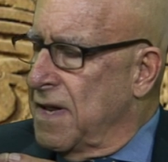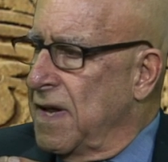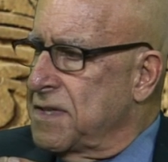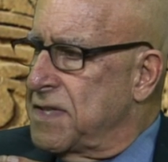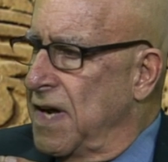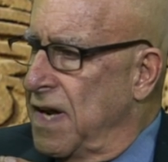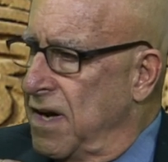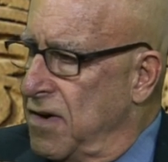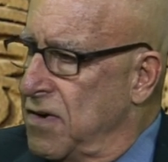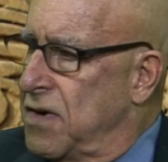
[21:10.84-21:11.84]
They'll
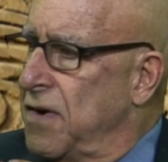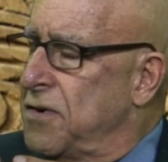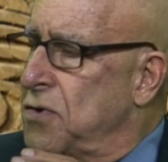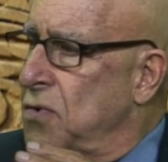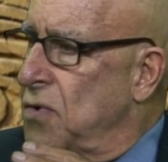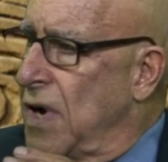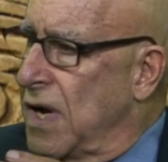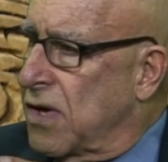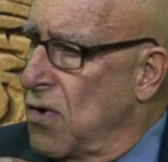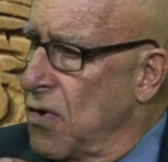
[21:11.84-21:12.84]
say, did you
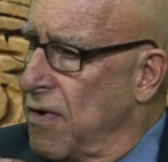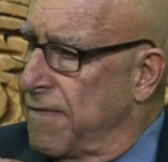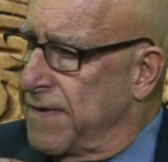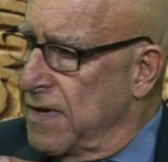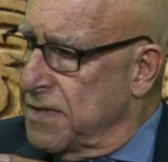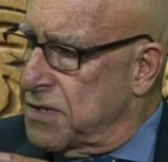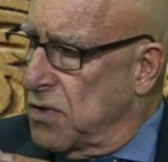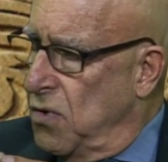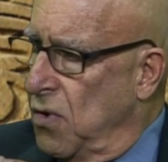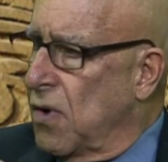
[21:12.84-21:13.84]
go to a field
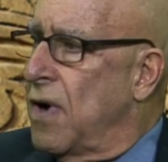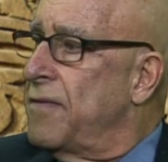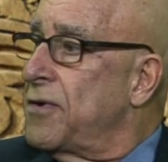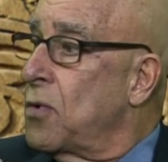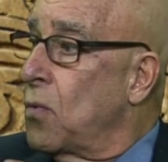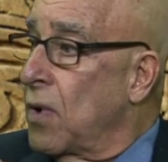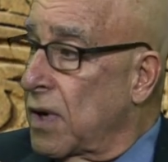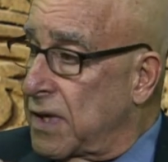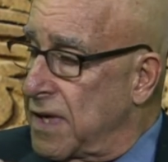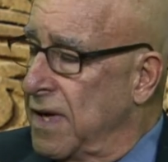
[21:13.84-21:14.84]
school or have you
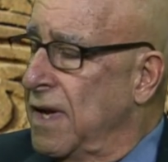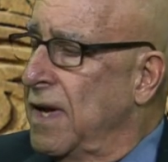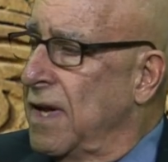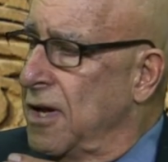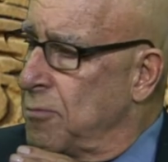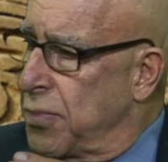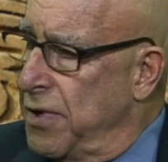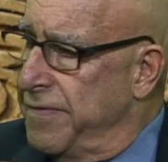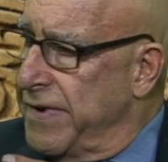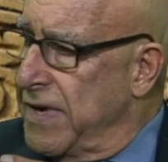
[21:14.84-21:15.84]
worked in
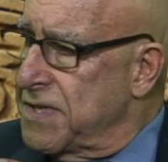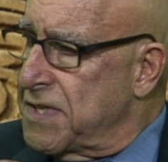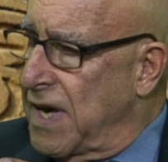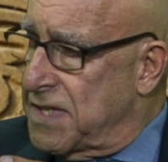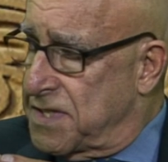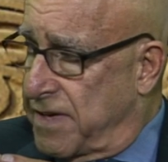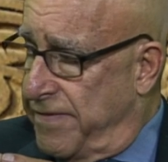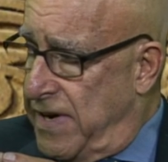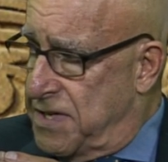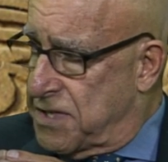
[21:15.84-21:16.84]
previous
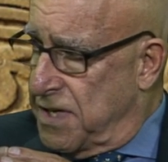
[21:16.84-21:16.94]
excavations?